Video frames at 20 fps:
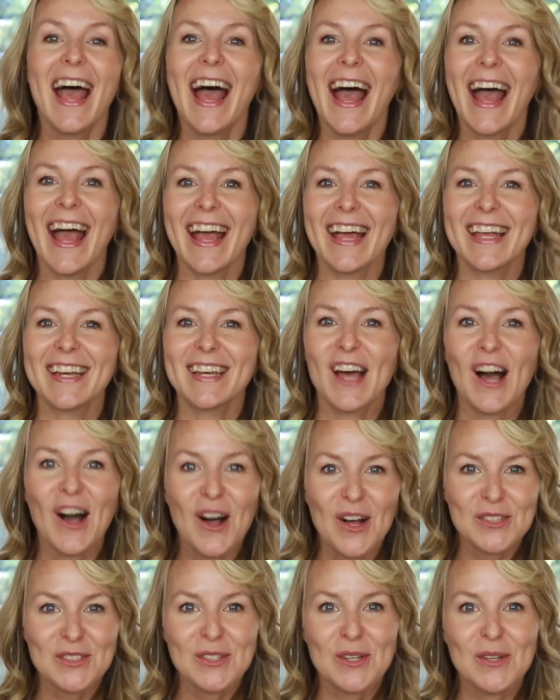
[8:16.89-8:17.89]
and
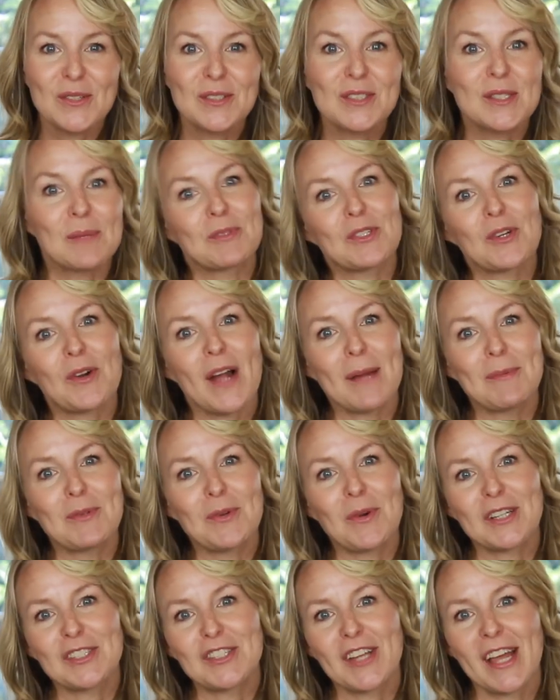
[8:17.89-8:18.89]
also subscribe to
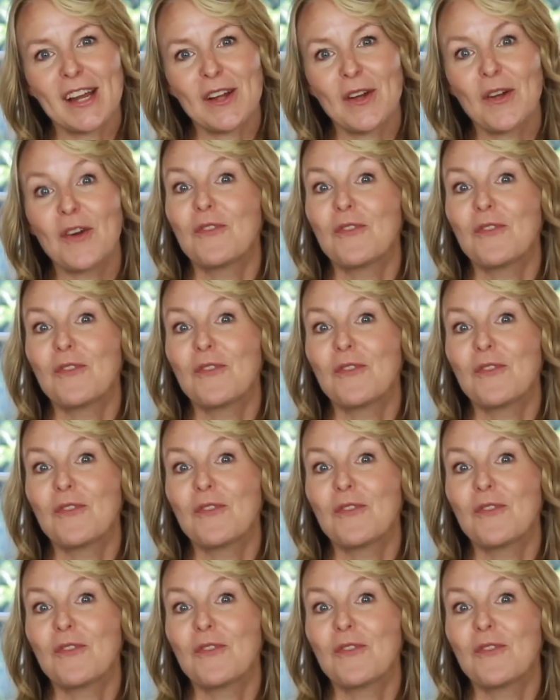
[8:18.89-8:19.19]
our channel